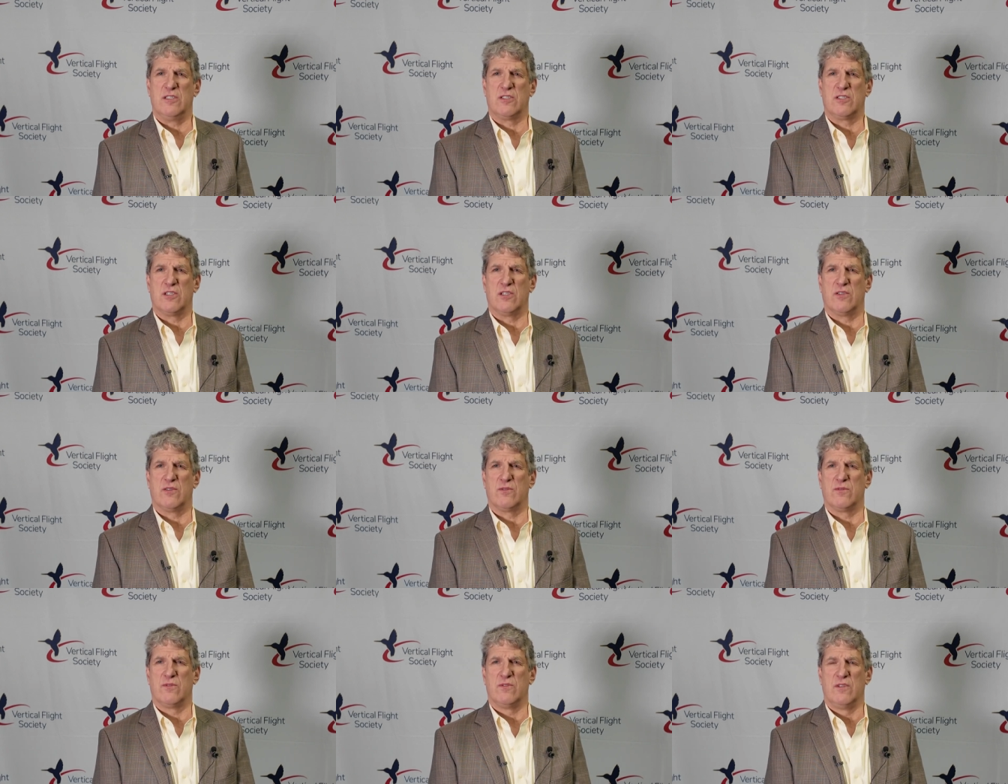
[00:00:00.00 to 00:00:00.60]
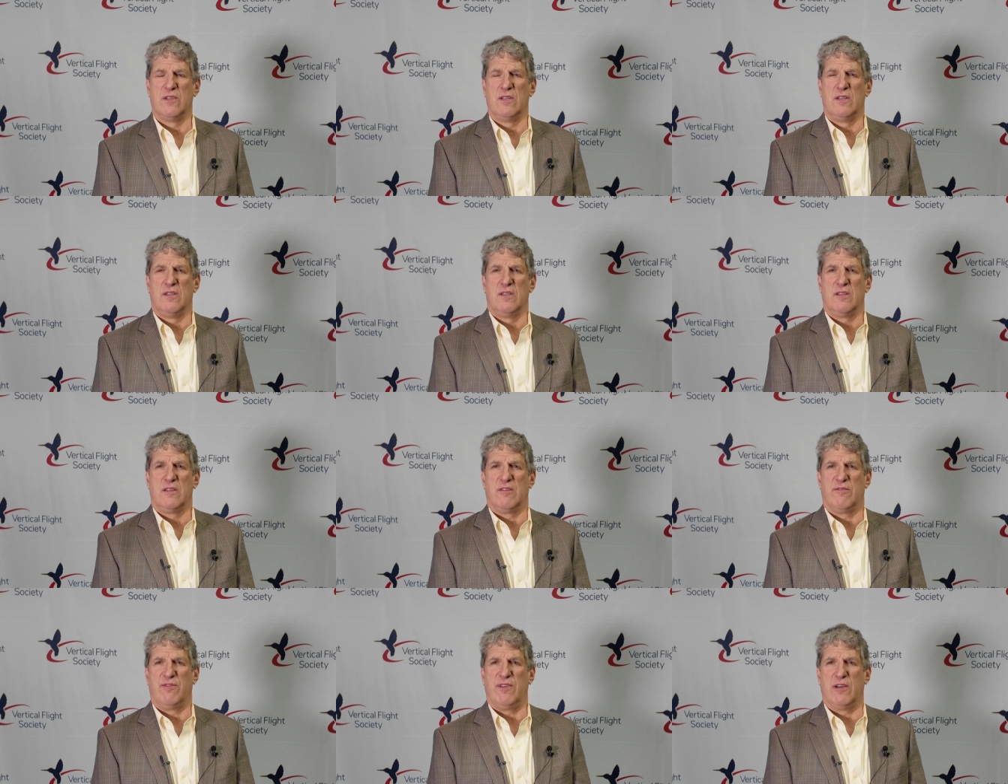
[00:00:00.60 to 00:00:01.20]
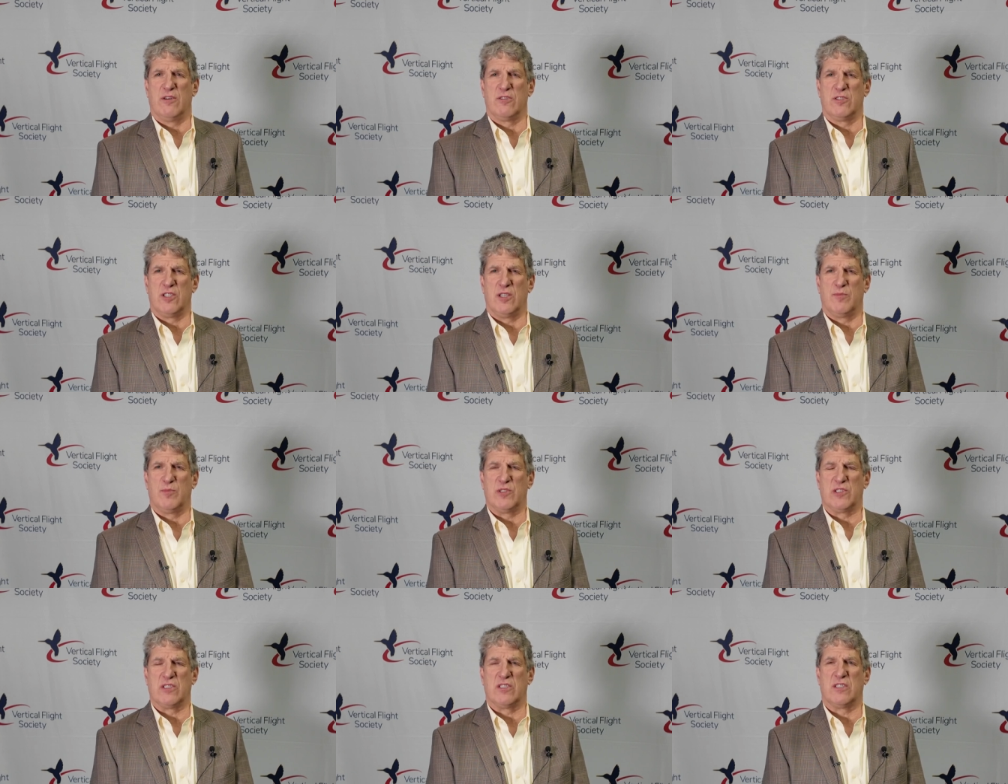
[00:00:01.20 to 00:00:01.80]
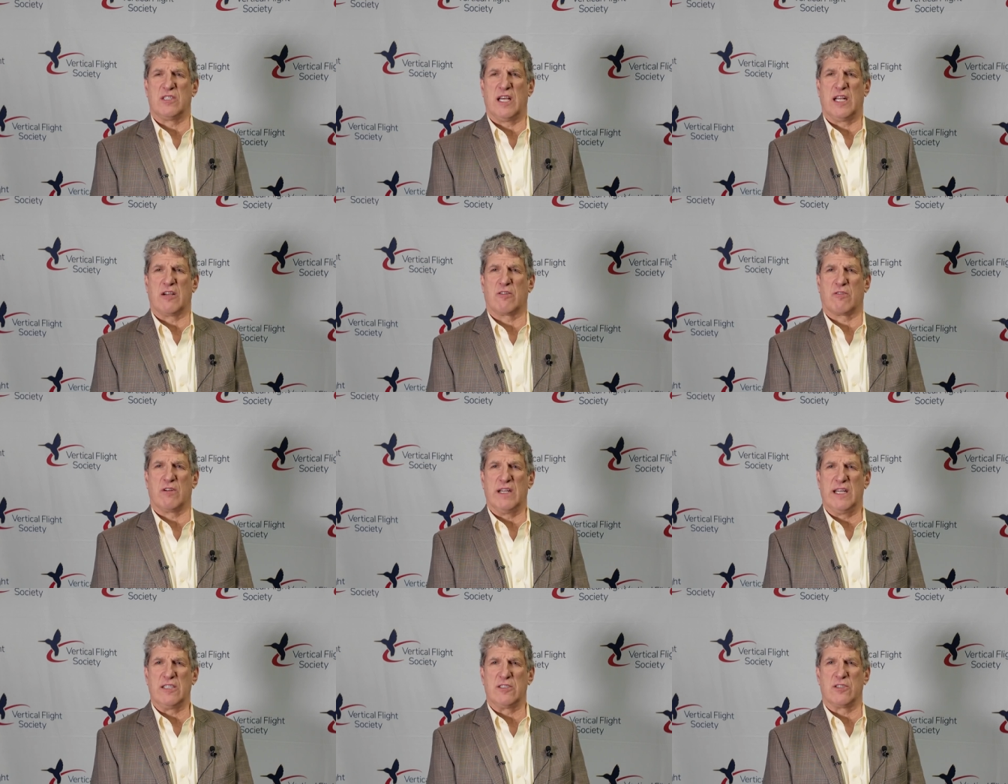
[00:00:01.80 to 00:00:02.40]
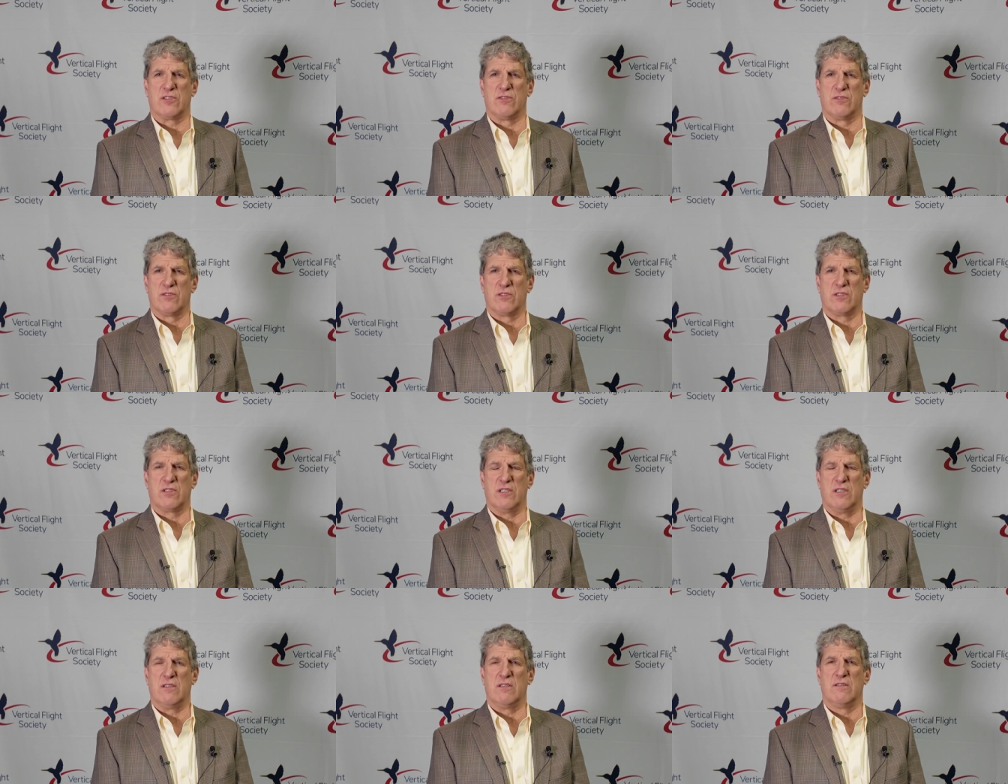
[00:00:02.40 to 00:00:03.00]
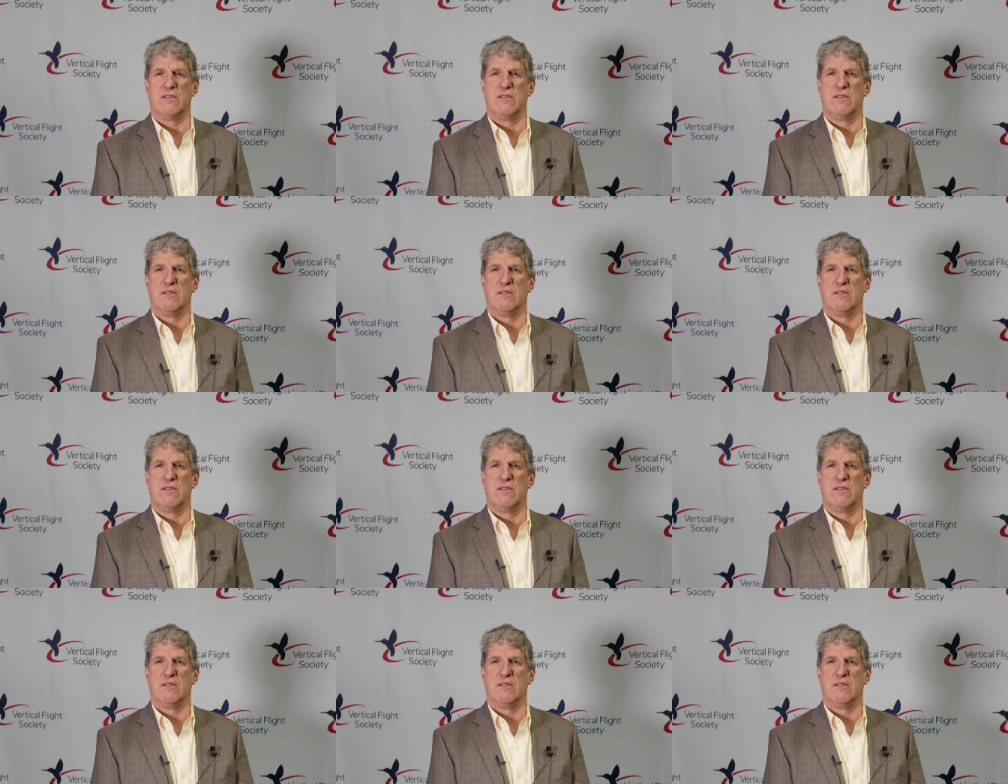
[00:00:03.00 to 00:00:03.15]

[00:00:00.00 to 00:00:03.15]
So, the fellowship is a set of credentials that